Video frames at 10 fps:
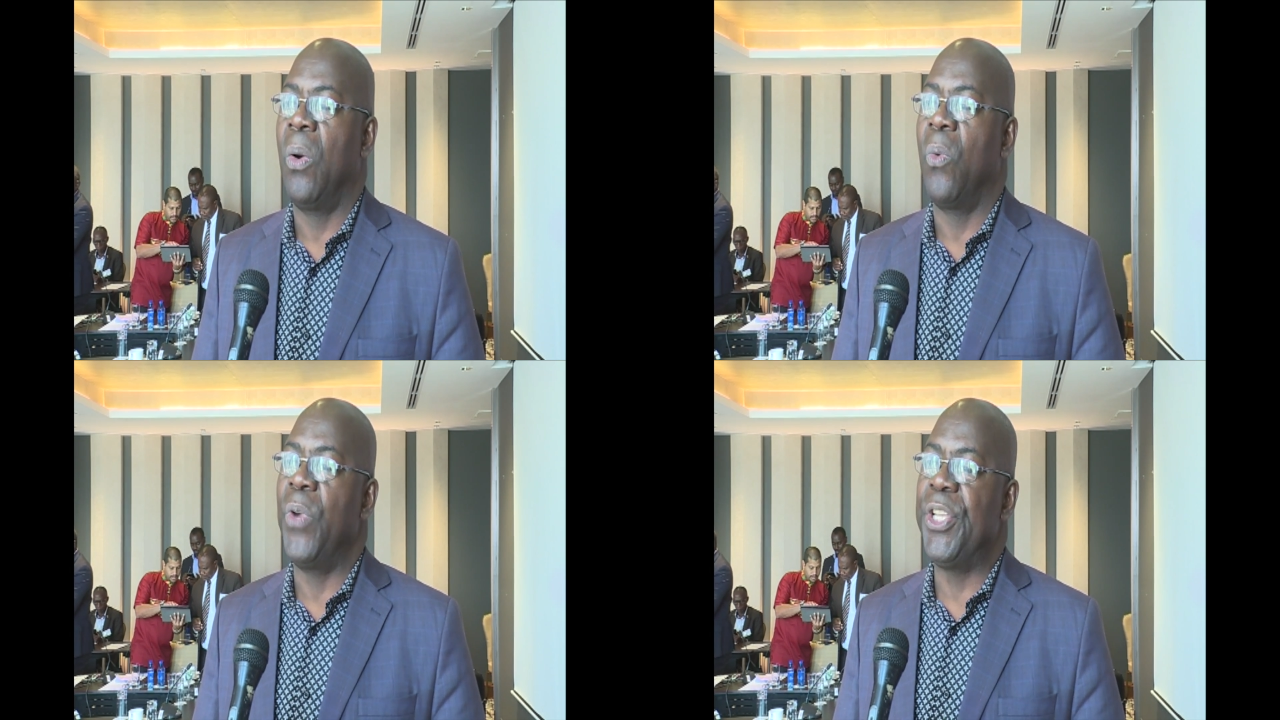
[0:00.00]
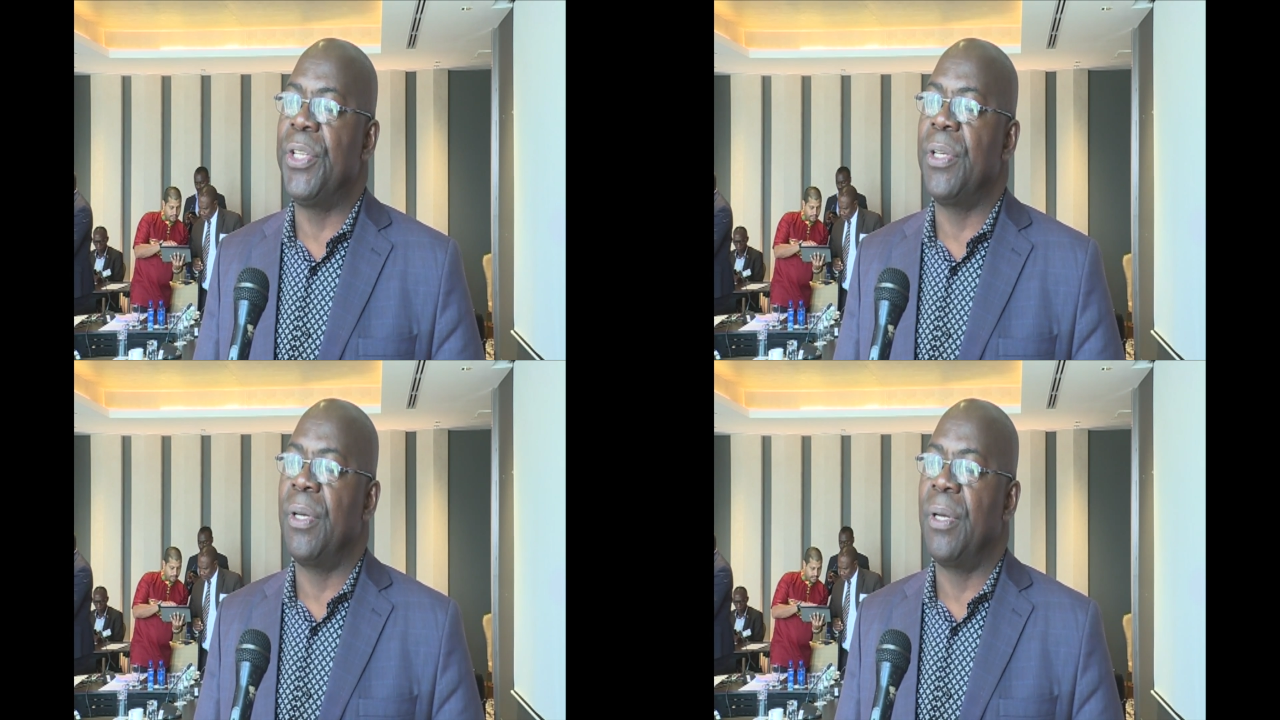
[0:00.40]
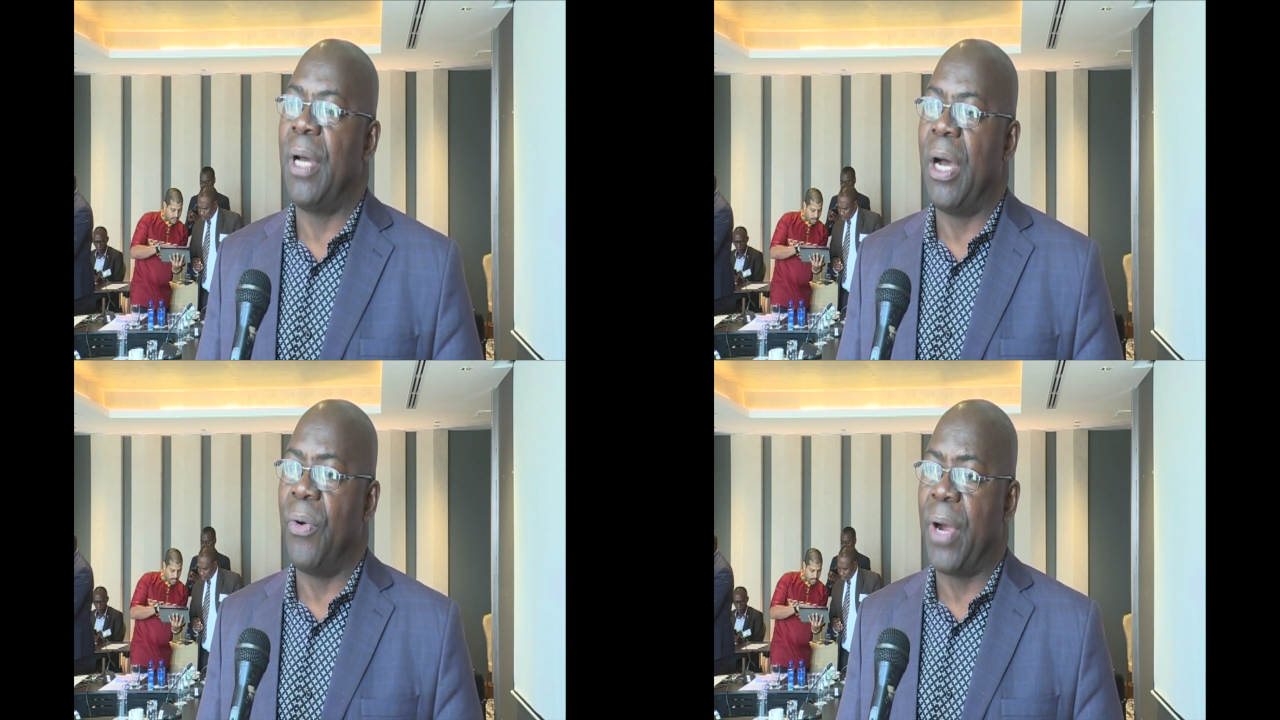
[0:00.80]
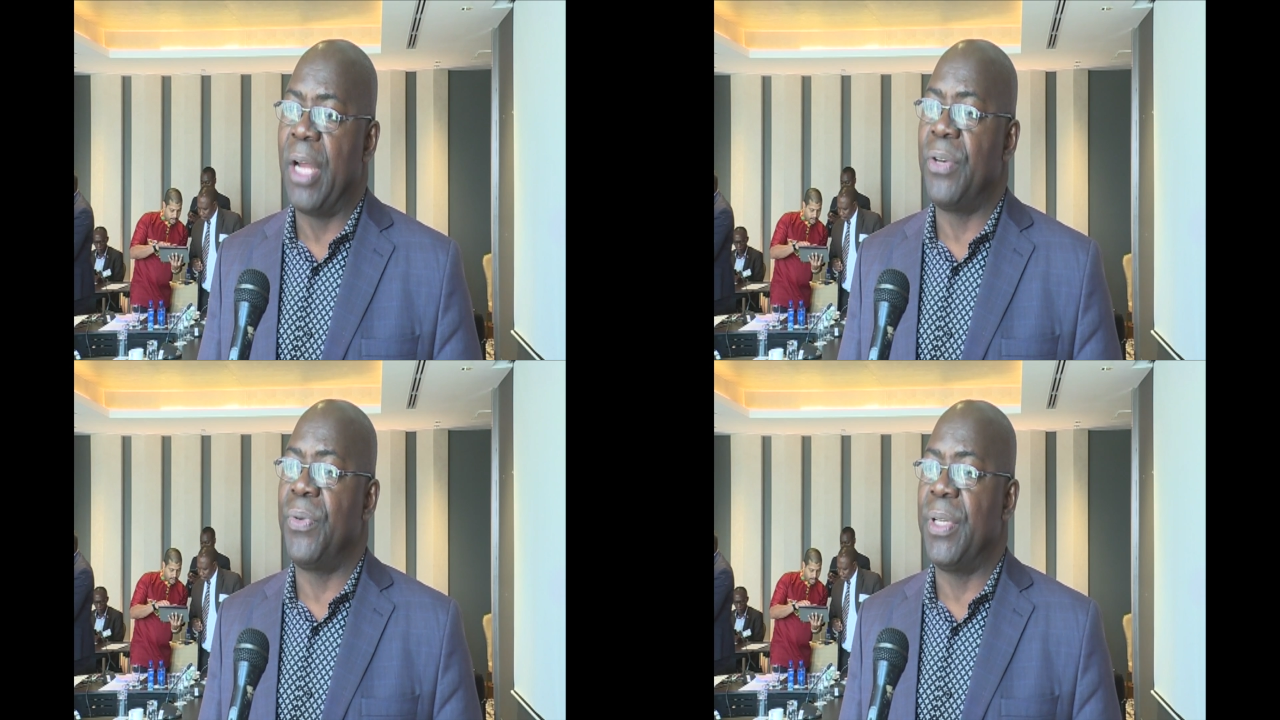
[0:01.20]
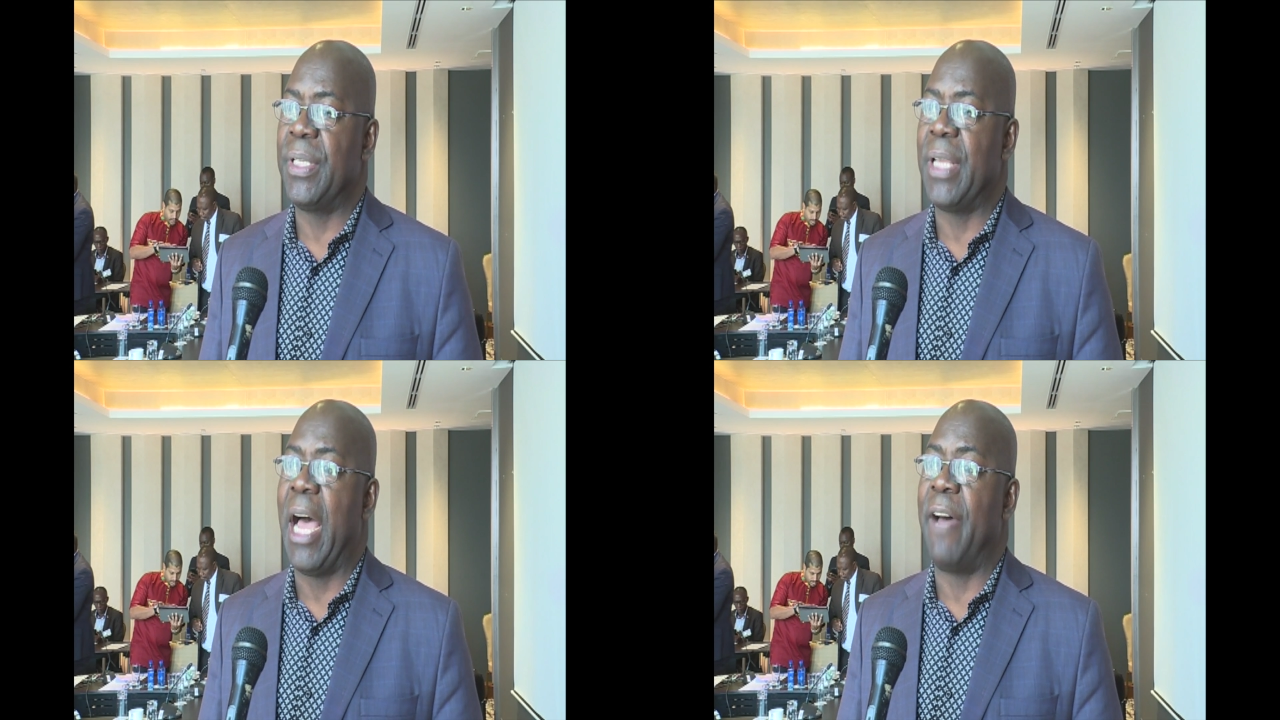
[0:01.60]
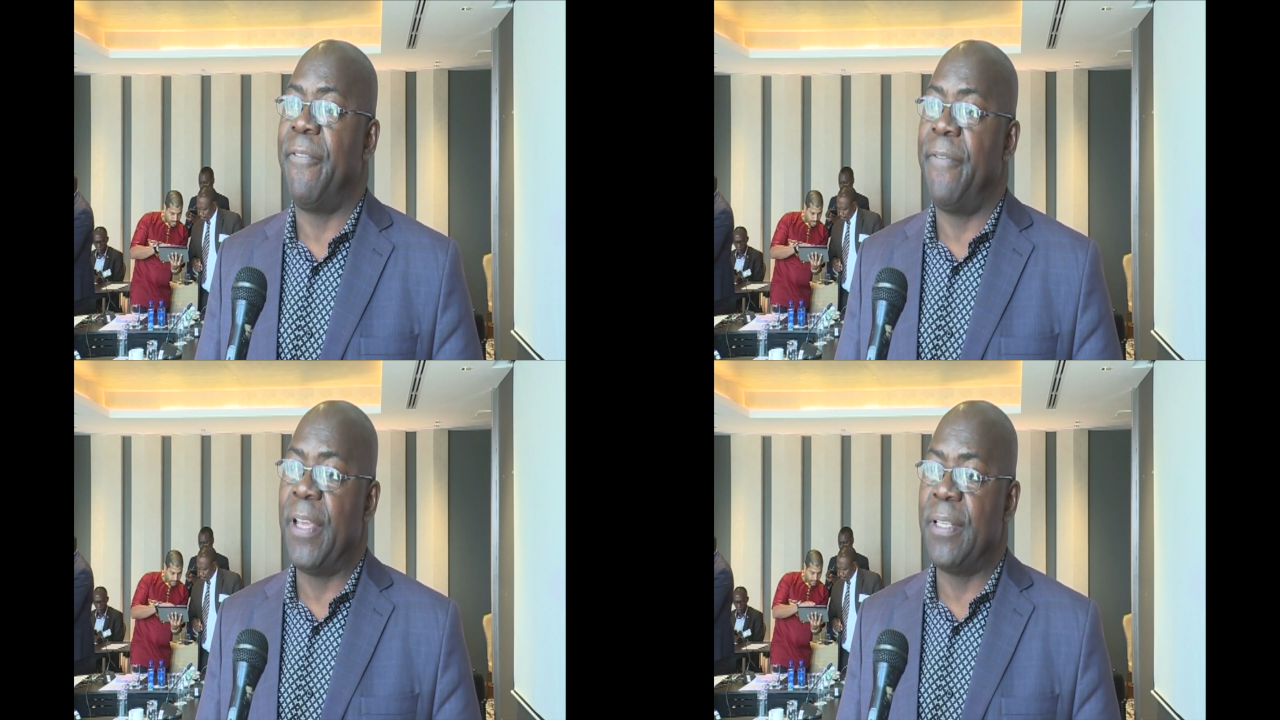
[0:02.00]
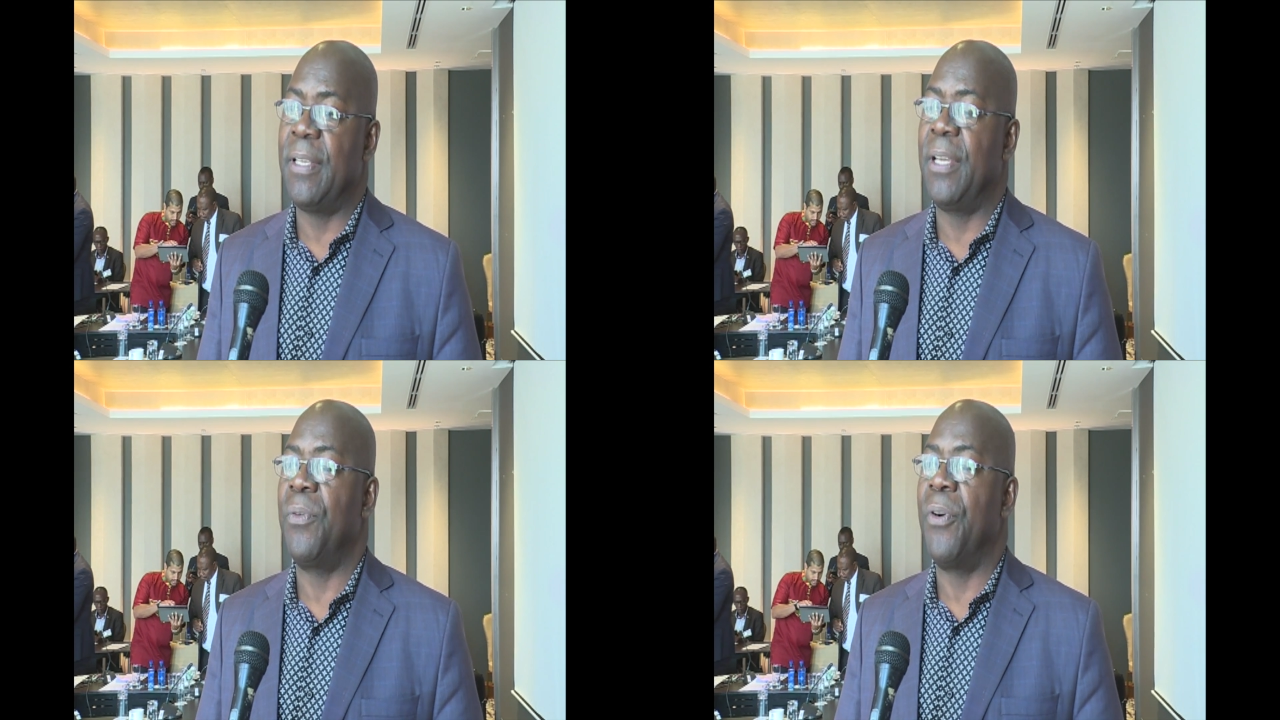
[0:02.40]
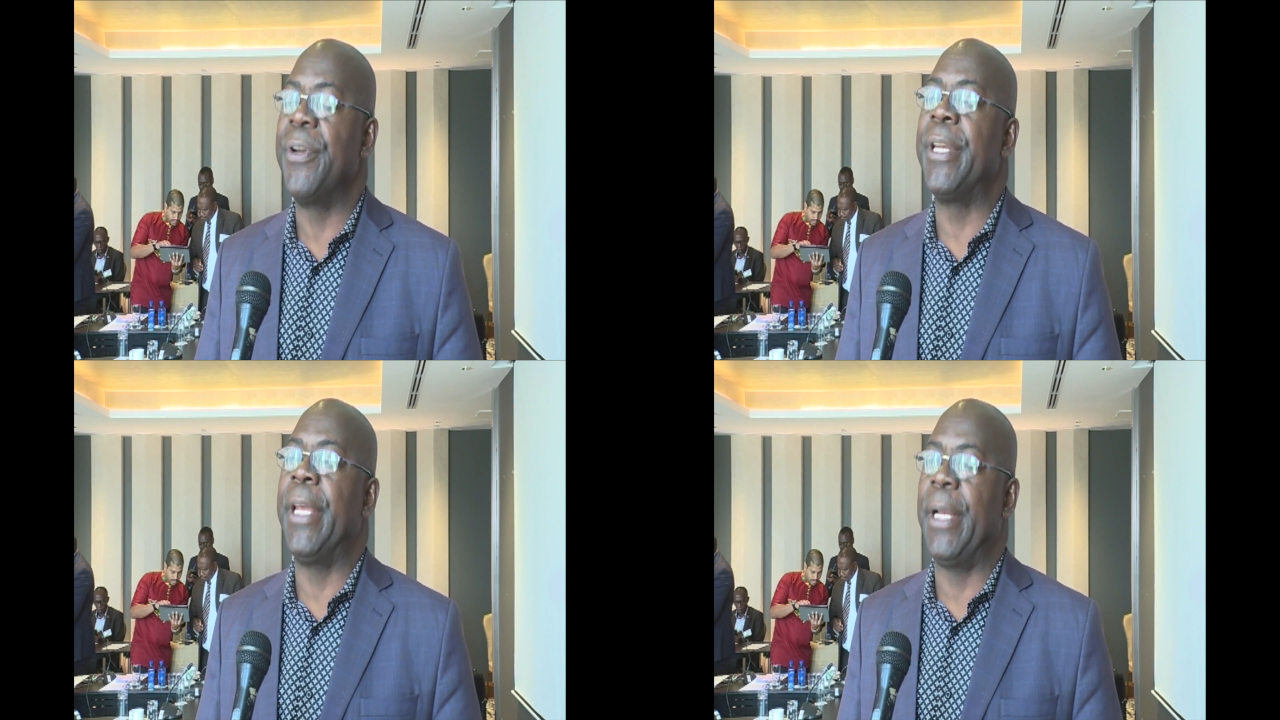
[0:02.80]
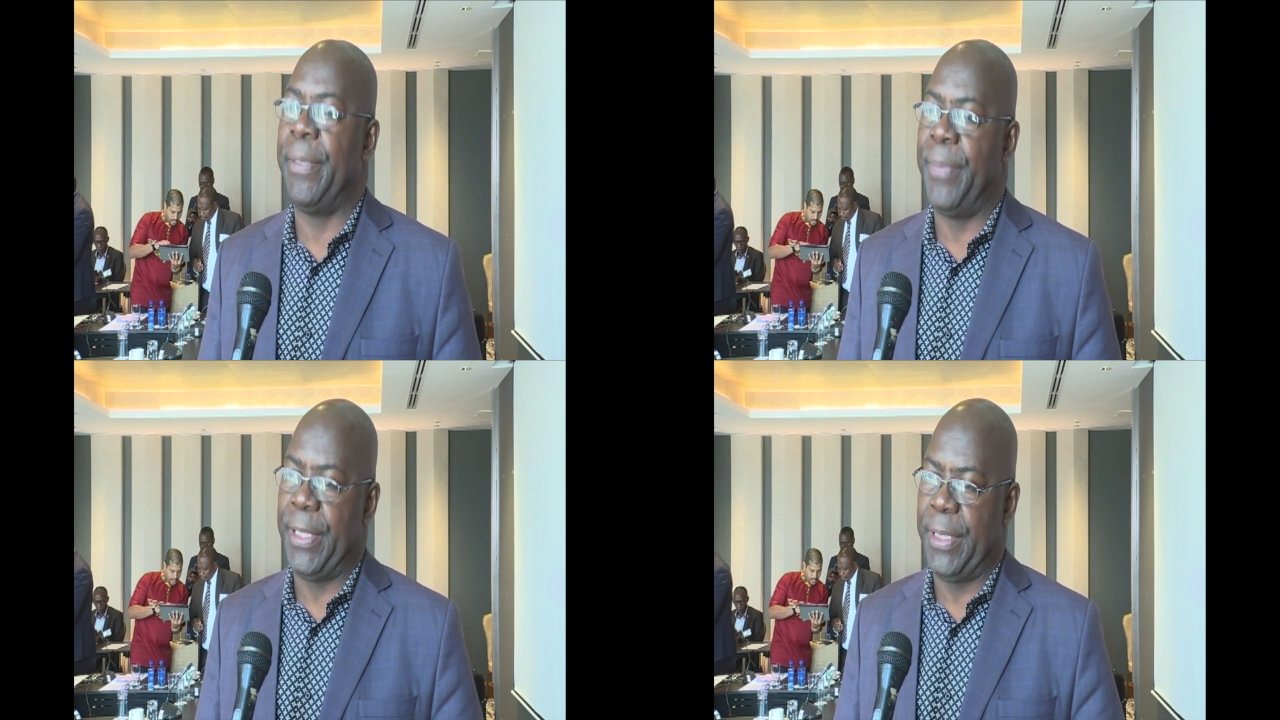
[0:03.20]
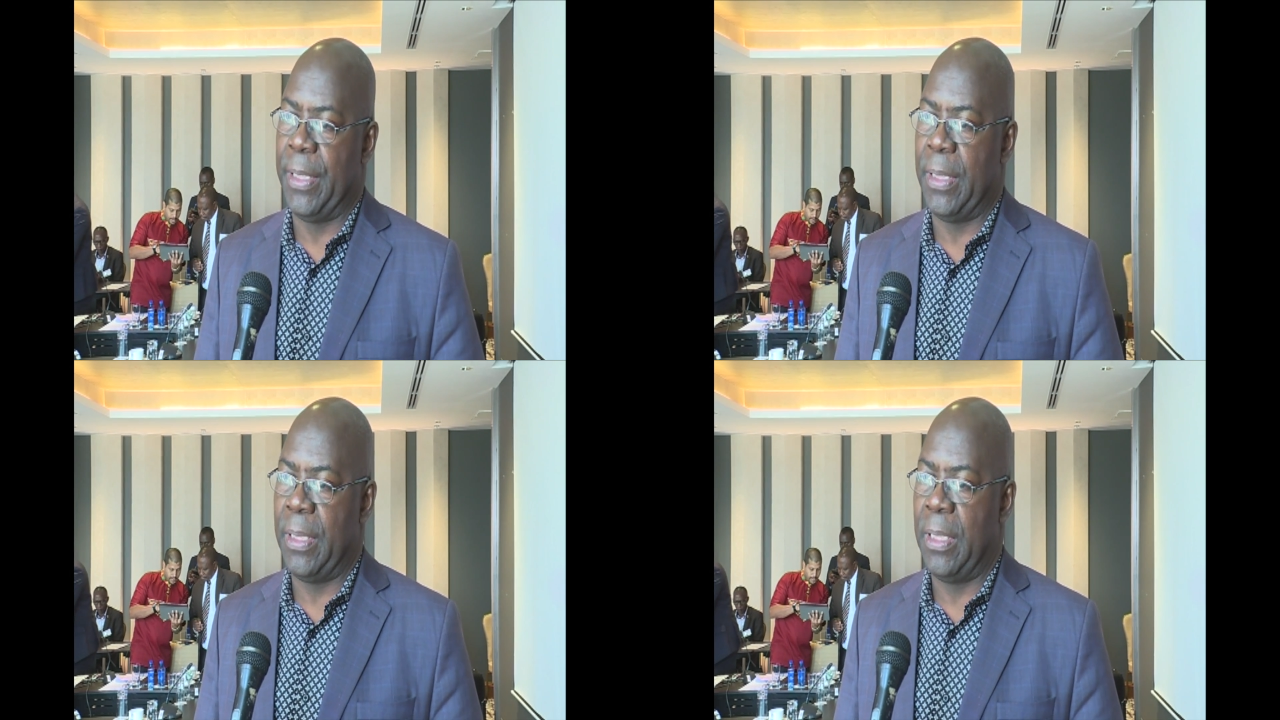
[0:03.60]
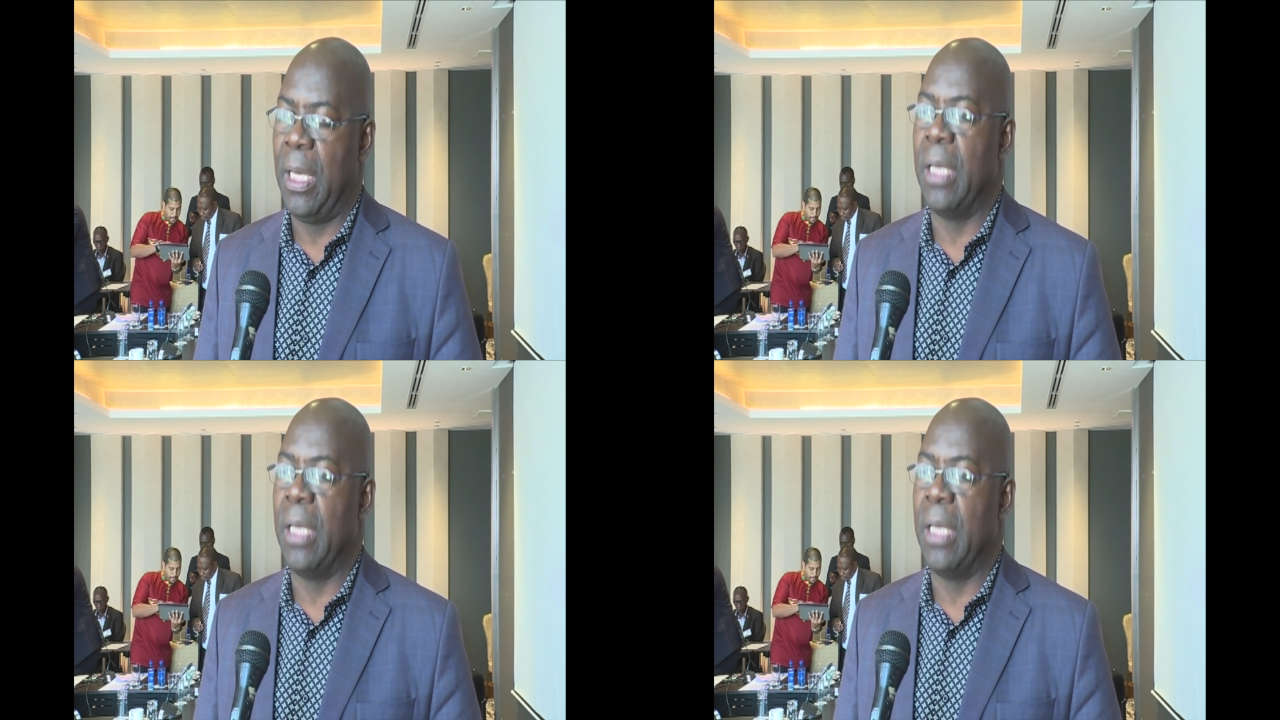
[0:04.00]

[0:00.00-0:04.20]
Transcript: which our countries are facing on a daily basis.